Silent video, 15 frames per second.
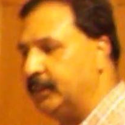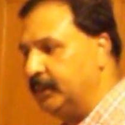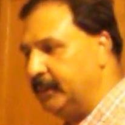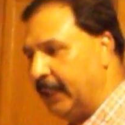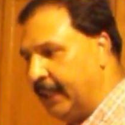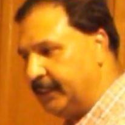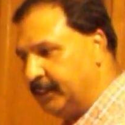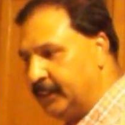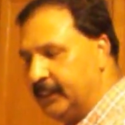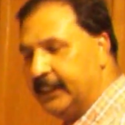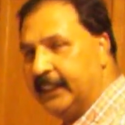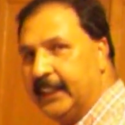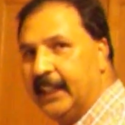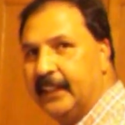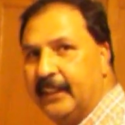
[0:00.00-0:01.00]
to
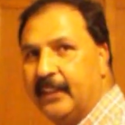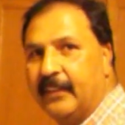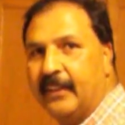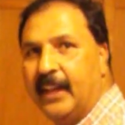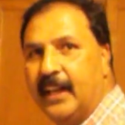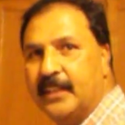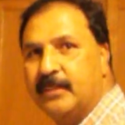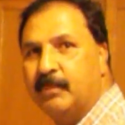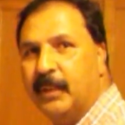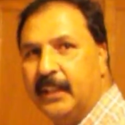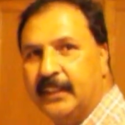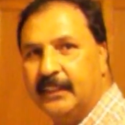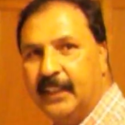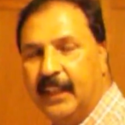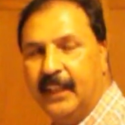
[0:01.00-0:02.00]
actually get the
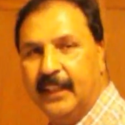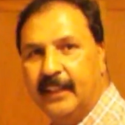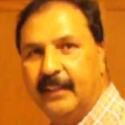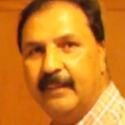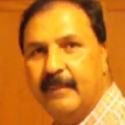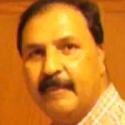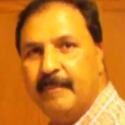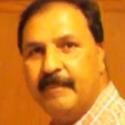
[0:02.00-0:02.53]
rajma done,